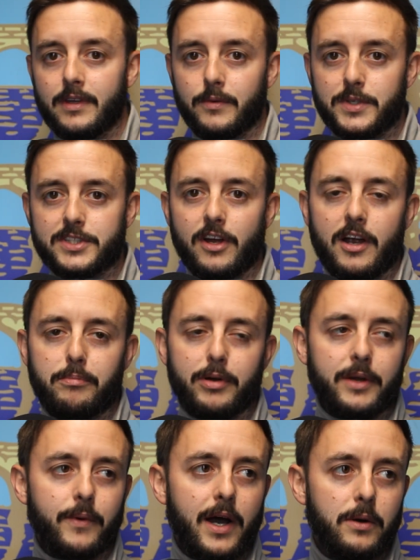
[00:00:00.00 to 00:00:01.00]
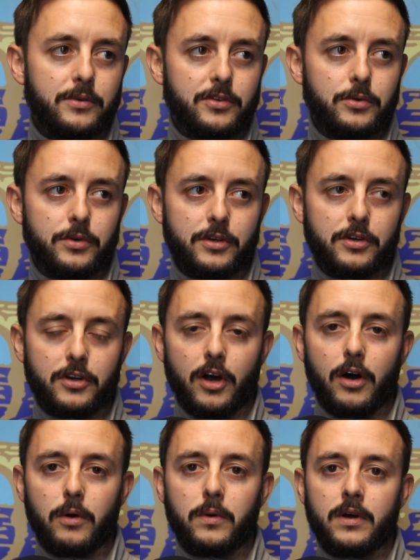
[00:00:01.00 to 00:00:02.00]
started pretty well and scored a good
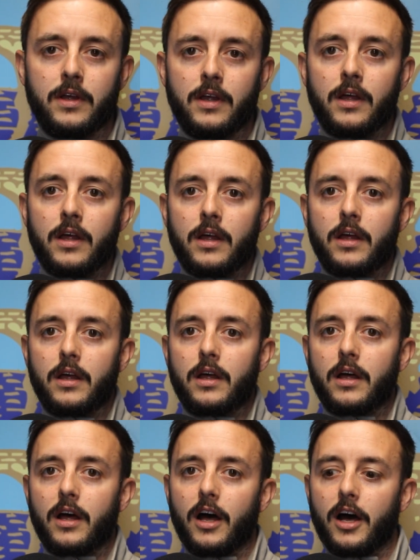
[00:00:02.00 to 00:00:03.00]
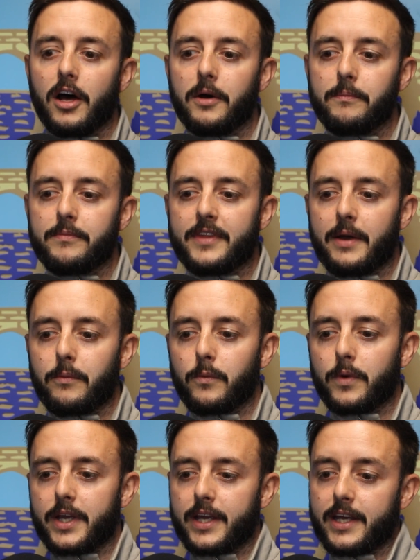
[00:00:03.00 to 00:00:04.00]
goal. Then
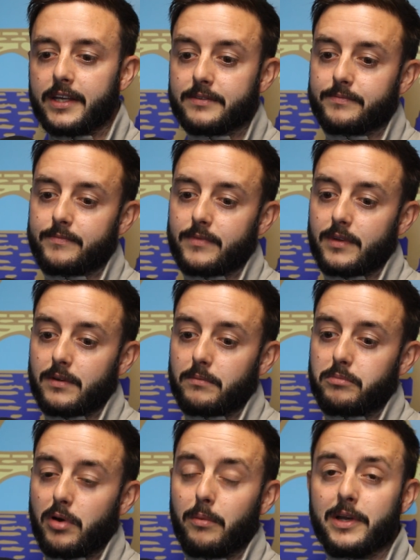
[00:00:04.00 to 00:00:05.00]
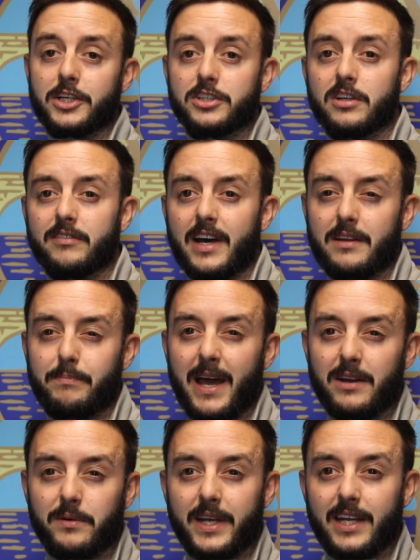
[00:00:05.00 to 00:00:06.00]
we probably should have had a
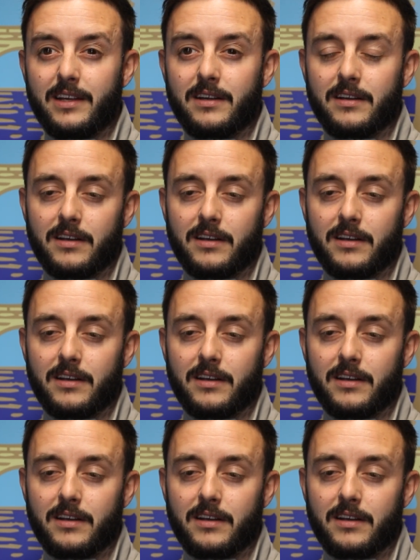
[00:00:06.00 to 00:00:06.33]
penalty.